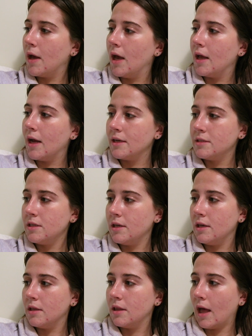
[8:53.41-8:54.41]
and I
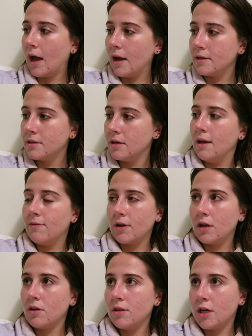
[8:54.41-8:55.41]
see that if I
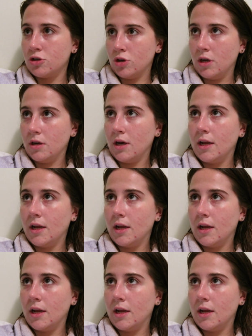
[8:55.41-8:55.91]
get on that train,